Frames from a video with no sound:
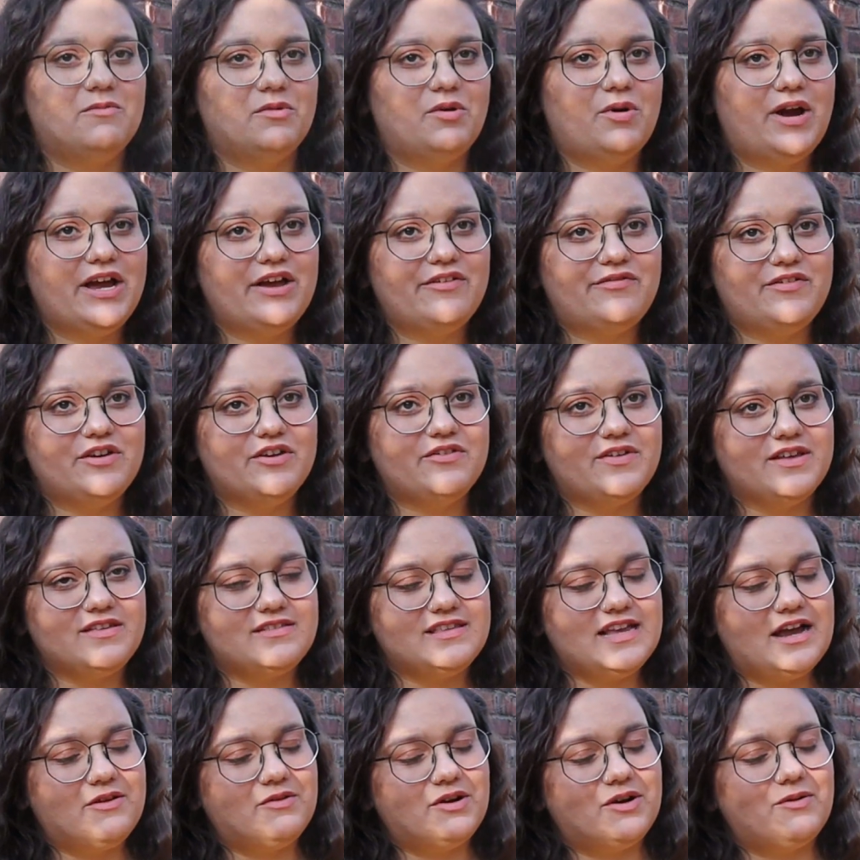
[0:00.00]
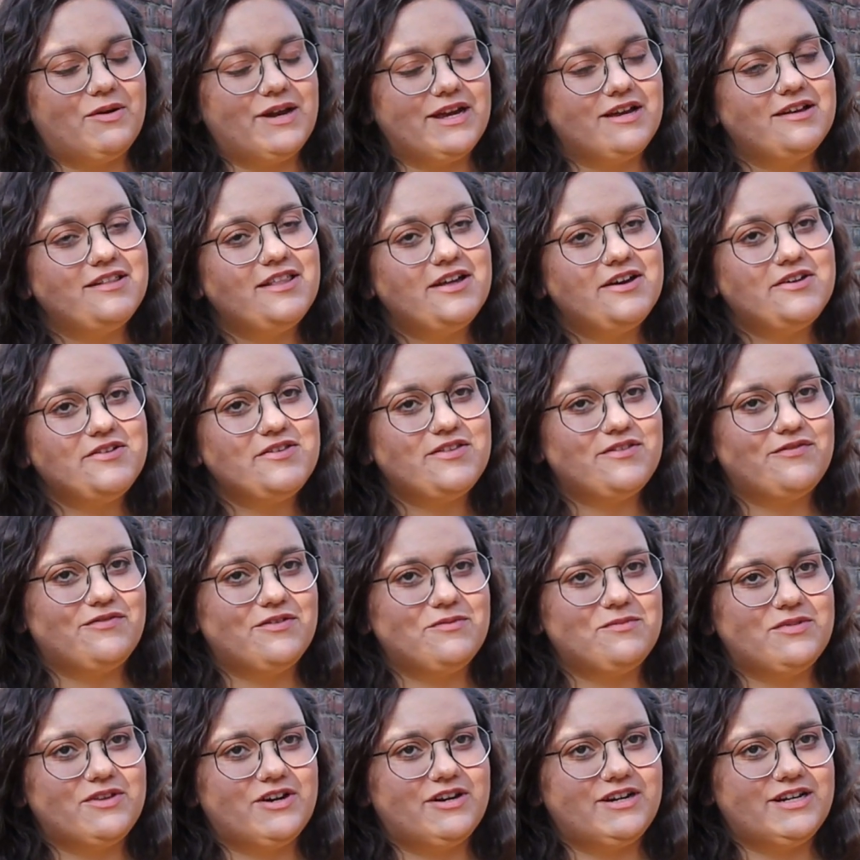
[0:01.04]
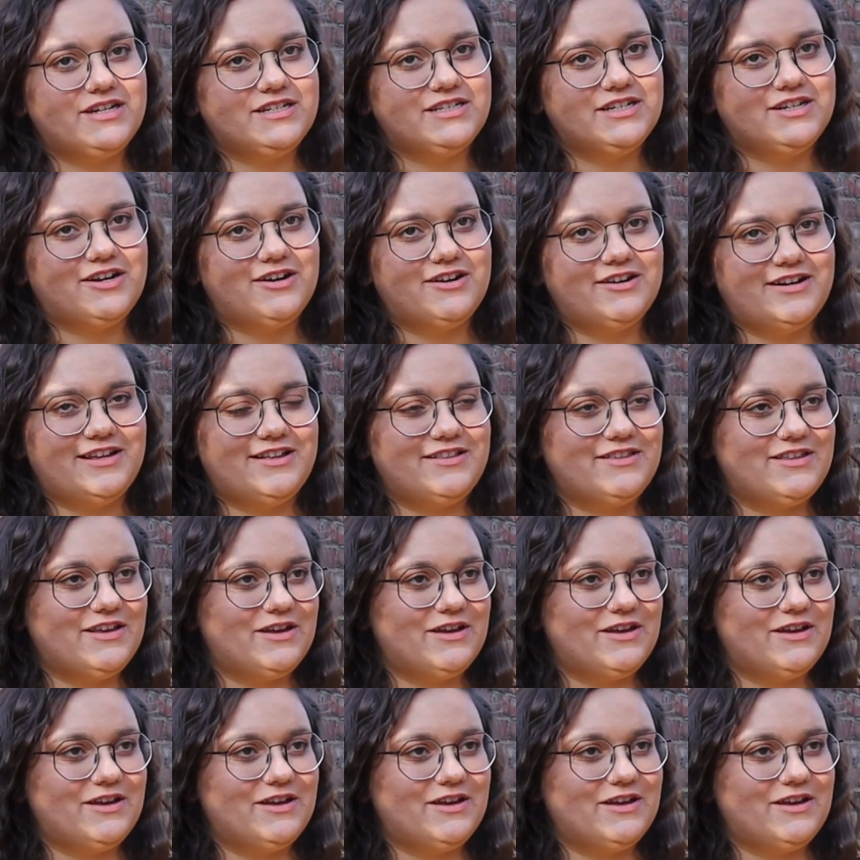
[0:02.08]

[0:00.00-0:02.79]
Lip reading: quite a few of us now are quite close from starting to garden,